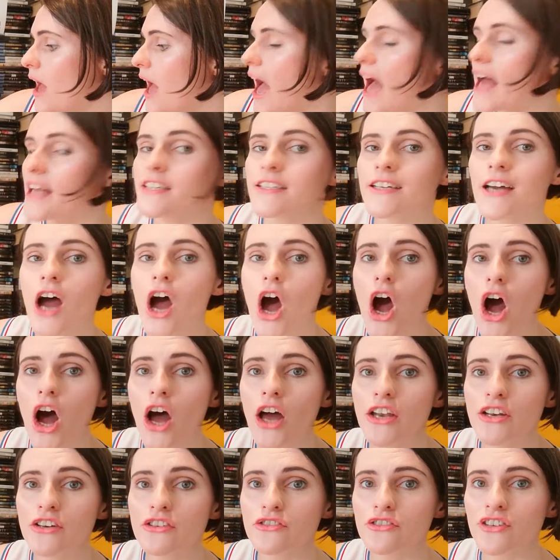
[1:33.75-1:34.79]
and
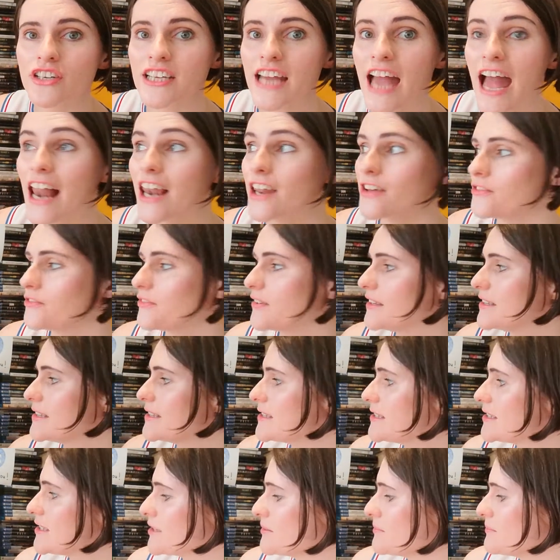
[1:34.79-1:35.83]
100
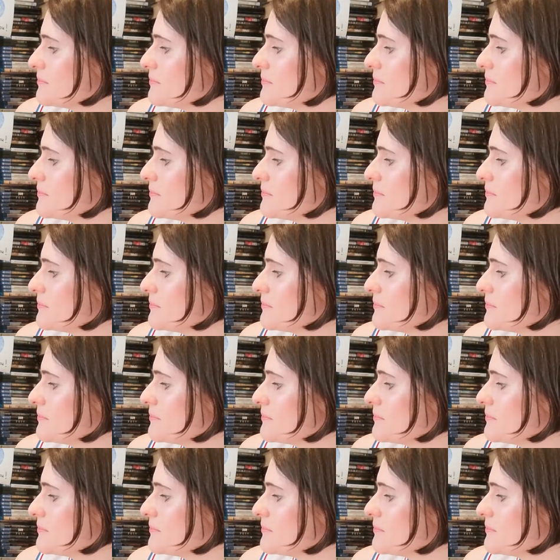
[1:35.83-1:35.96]
elephants.